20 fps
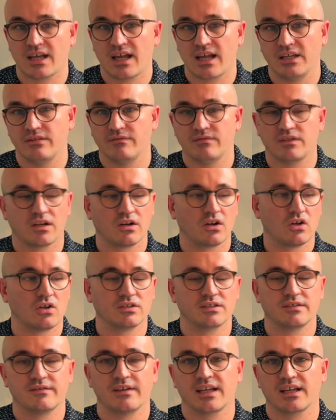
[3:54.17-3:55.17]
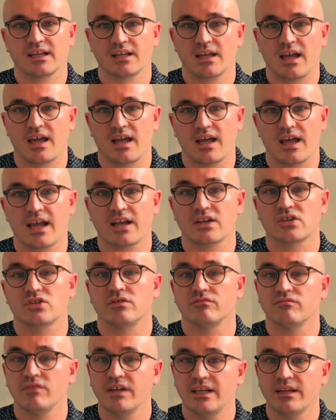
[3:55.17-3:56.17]
and you've done lots of extra
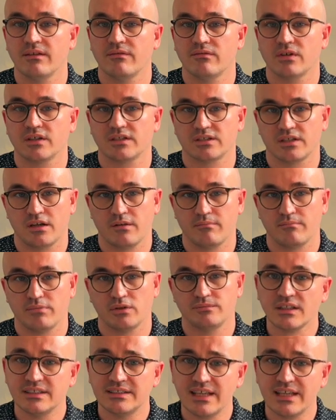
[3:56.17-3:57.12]
reading, for example,